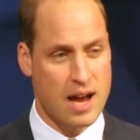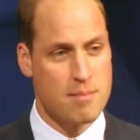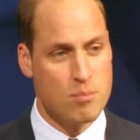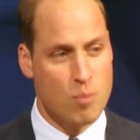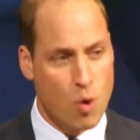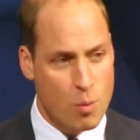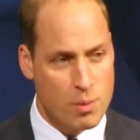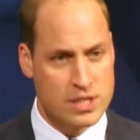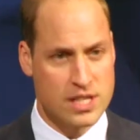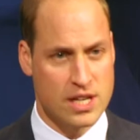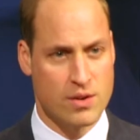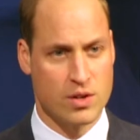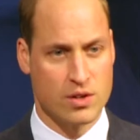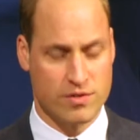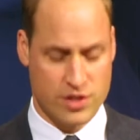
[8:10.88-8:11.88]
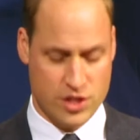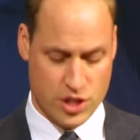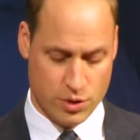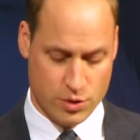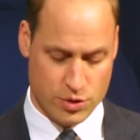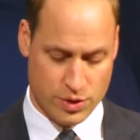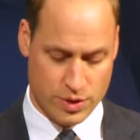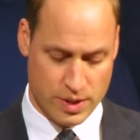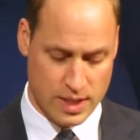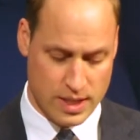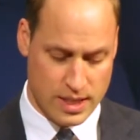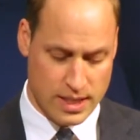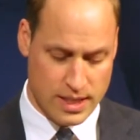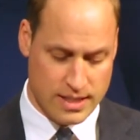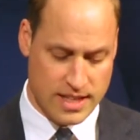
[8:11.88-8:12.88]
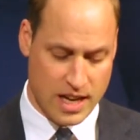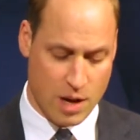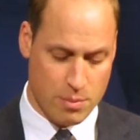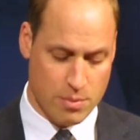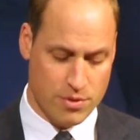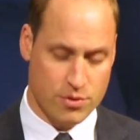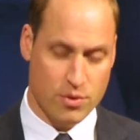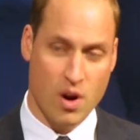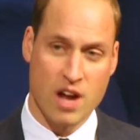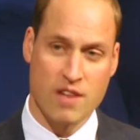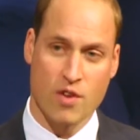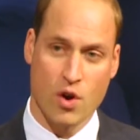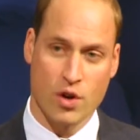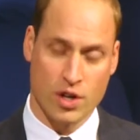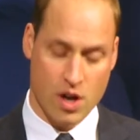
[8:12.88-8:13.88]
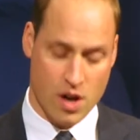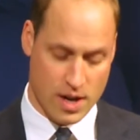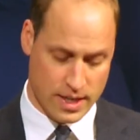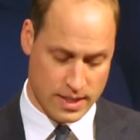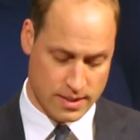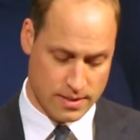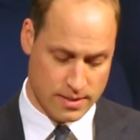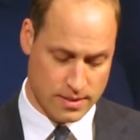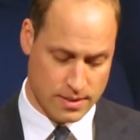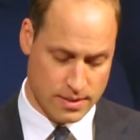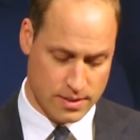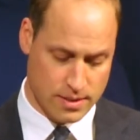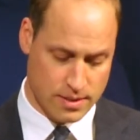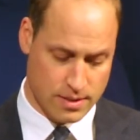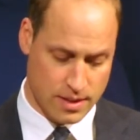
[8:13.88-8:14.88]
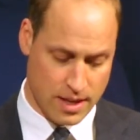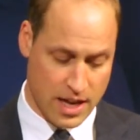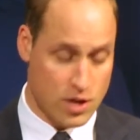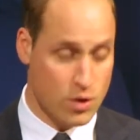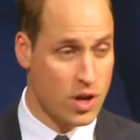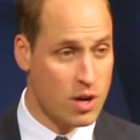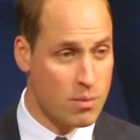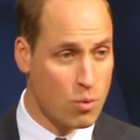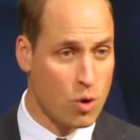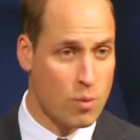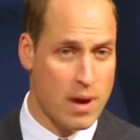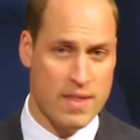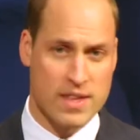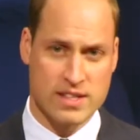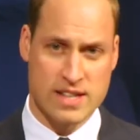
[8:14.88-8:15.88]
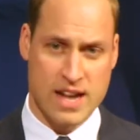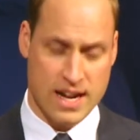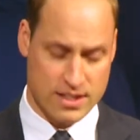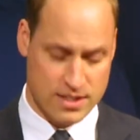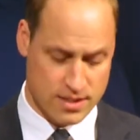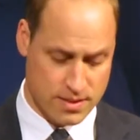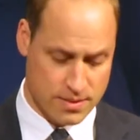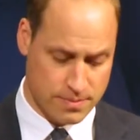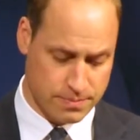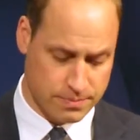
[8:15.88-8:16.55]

and more material for children to help them thrive online. And you'll hear more about this next.